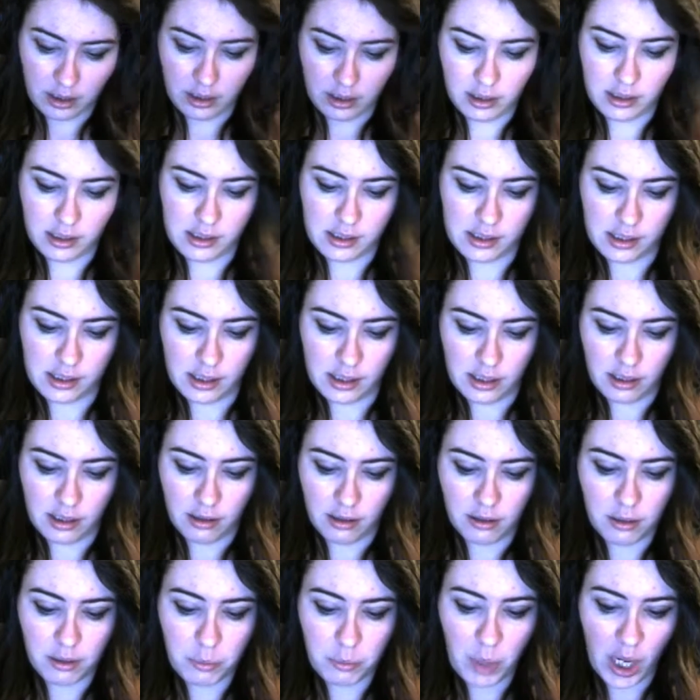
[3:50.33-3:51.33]
Let's see,
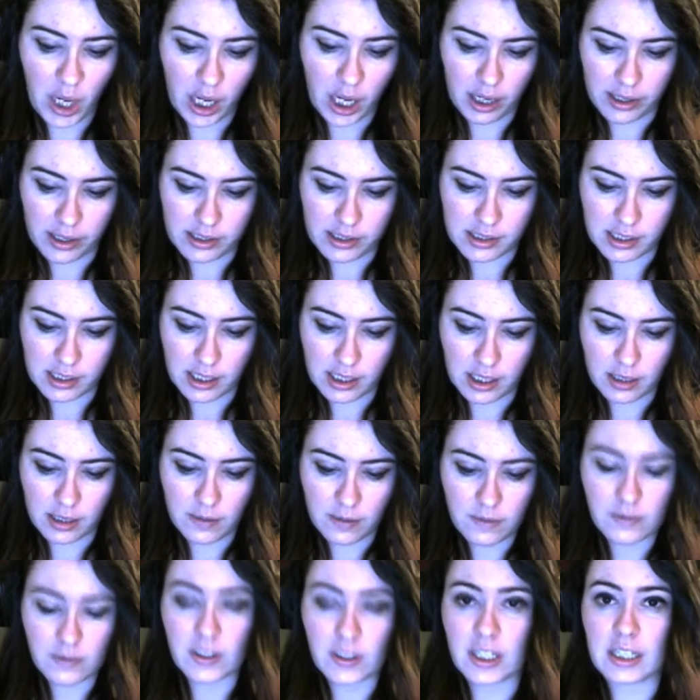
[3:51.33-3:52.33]
another
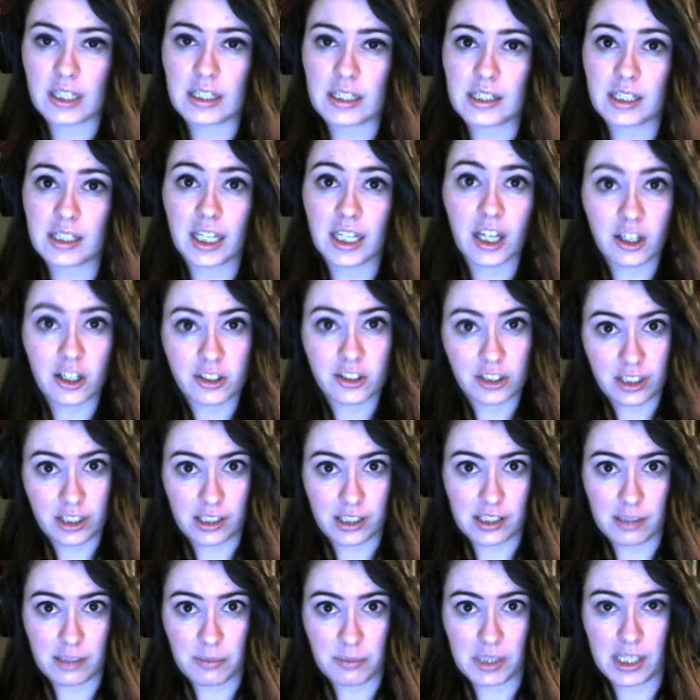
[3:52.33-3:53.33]
positive is the character
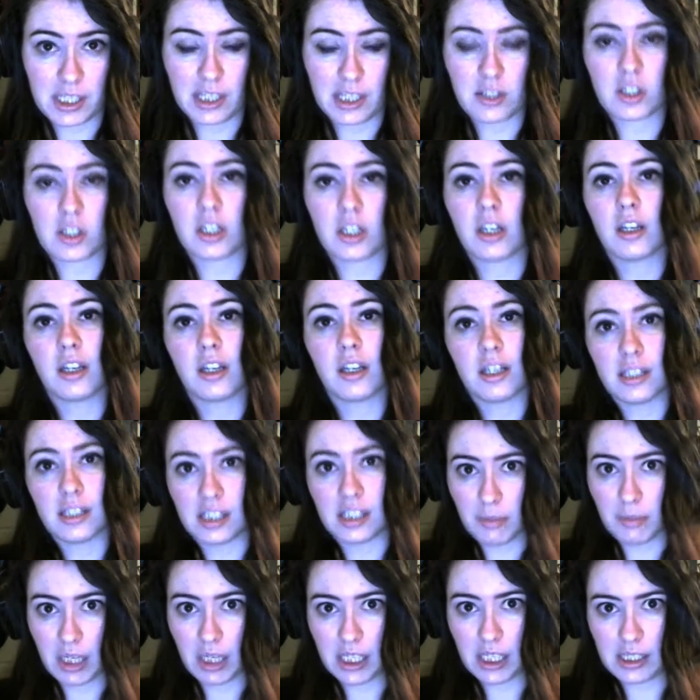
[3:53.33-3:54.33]
customization
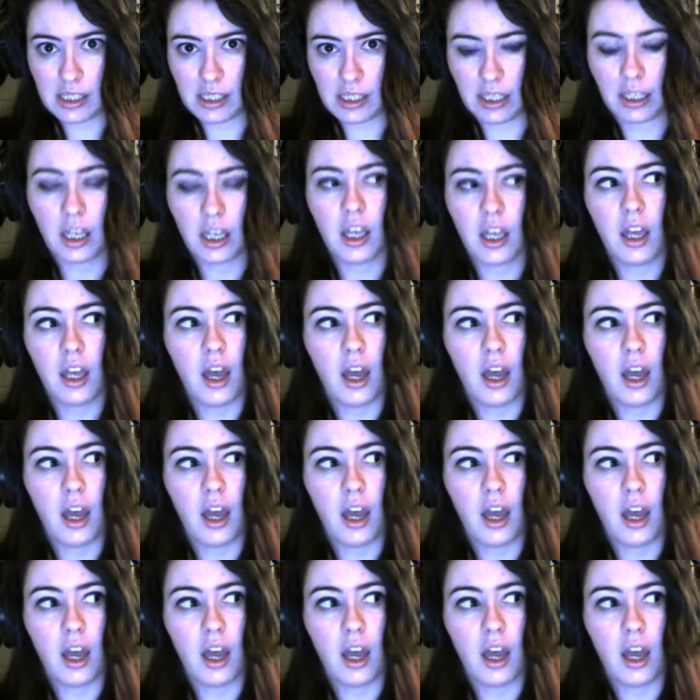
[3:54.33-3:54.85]
is amazing.